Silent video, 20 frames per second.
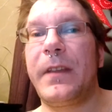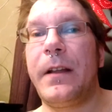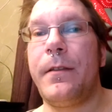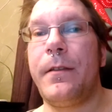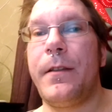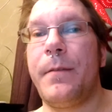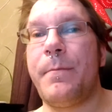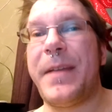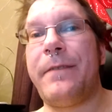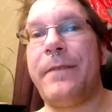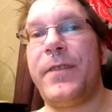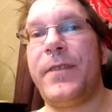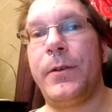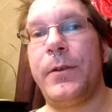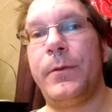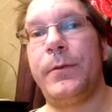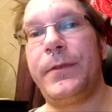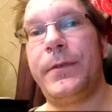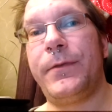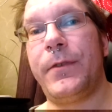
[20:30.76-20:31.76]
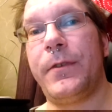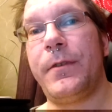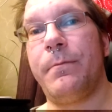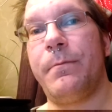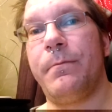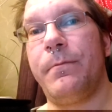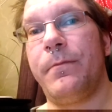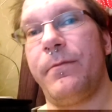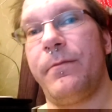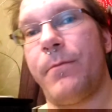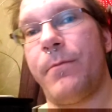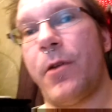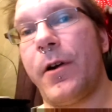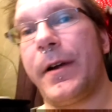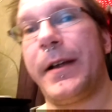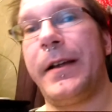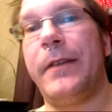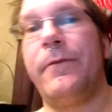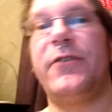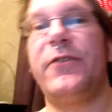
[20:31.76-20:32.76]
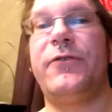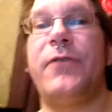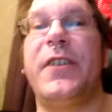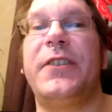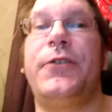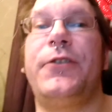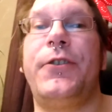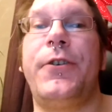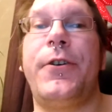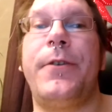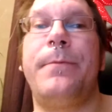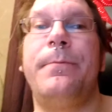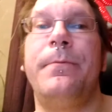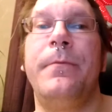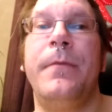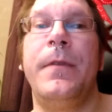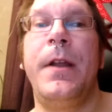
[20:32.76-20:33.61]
the main fuse for the parking infrastructure,